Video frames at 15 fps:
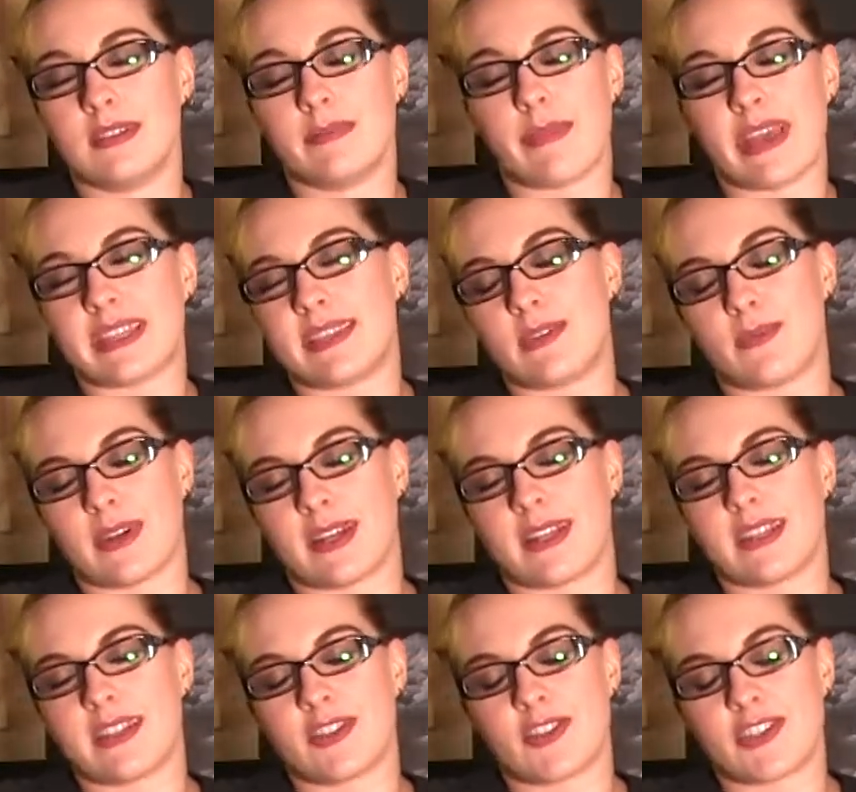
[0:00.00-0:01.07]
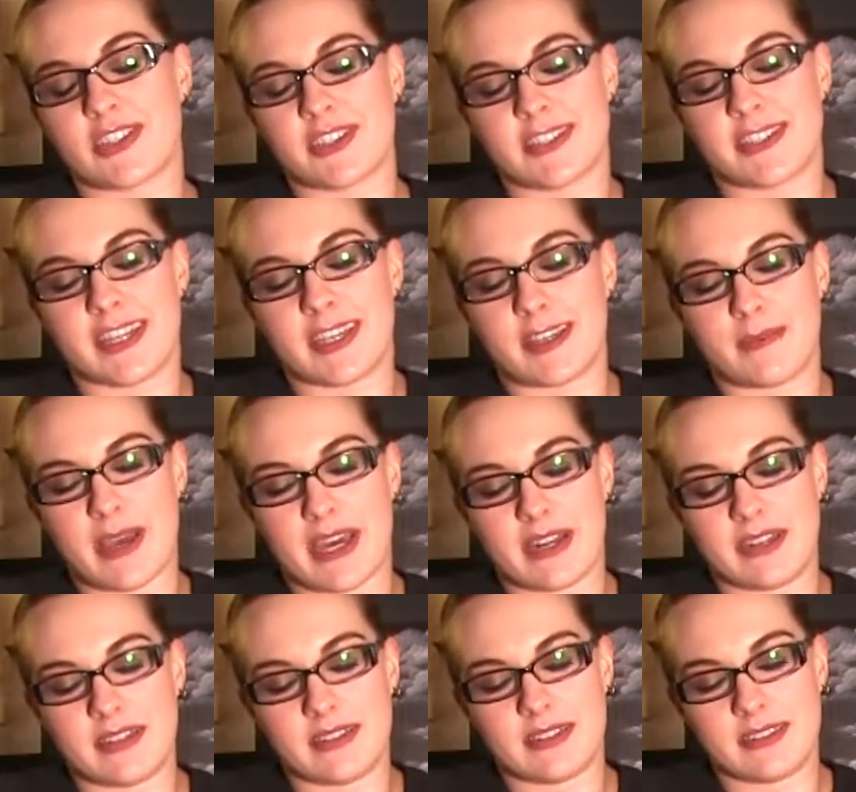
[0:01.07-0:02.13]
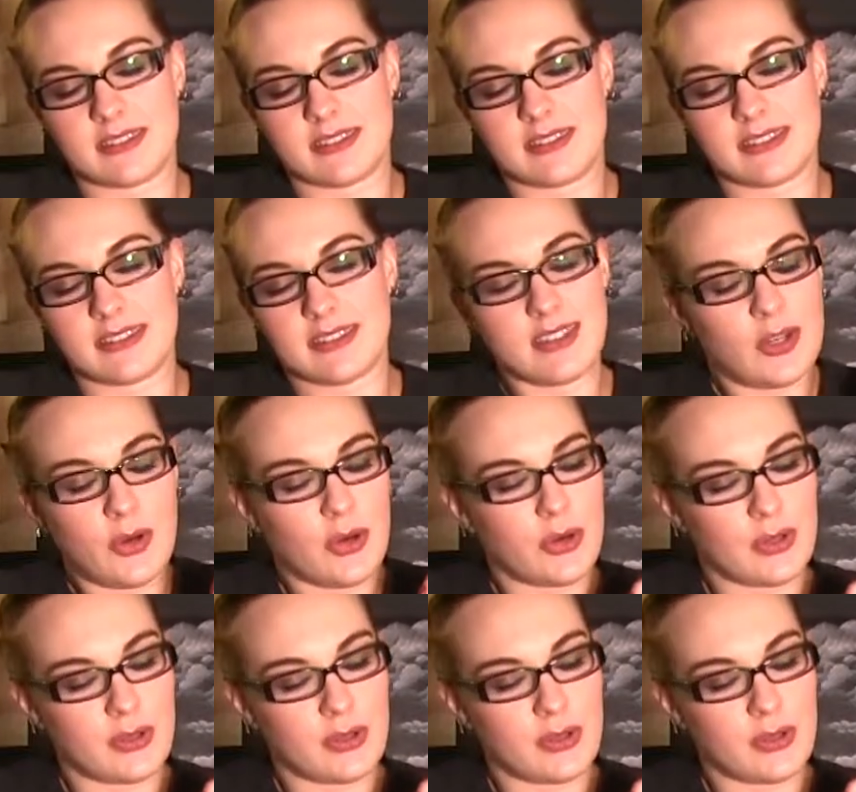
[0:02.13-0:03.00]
Makes you want to clench just thinking about it.